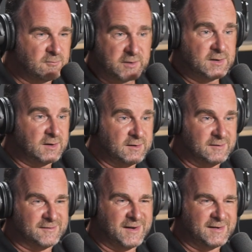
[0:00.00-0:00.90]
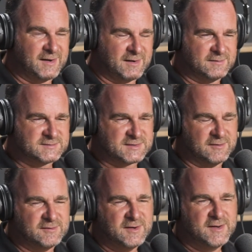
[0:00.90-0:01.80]
what are you going to do? And
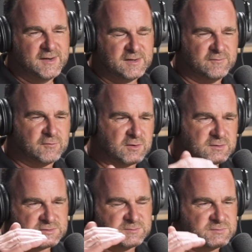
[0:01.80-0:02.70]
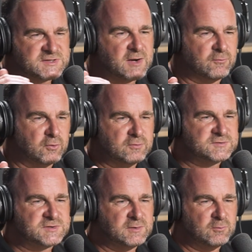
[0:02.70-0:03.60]
so you've got some set
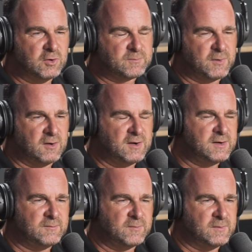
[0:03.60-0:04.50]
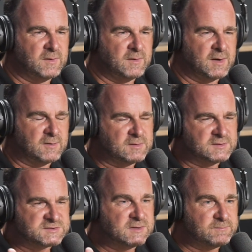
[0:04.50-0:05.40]
rules that you work behind, you know,
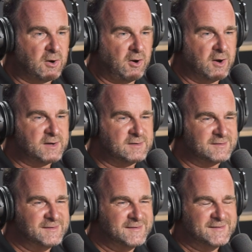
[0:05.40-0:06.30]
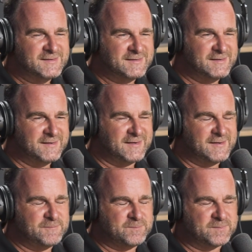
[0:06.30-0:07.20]
that sit behind
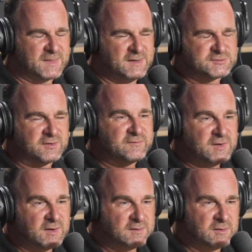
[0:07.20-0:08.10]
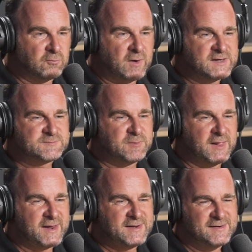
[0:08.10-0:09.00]
your sort of your race
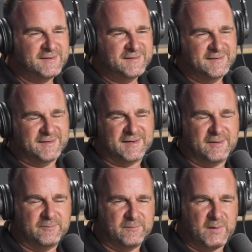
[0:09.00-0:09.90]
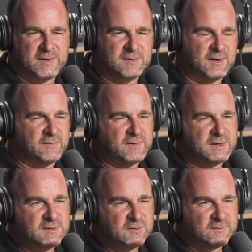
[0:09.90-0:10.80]
plan. And
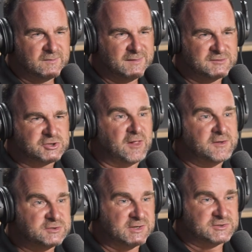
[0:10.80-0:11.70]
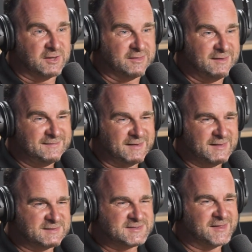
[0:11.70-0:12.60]
then you challenge each other, and
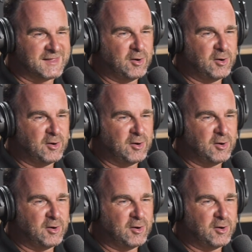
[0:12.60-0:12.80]
that's how they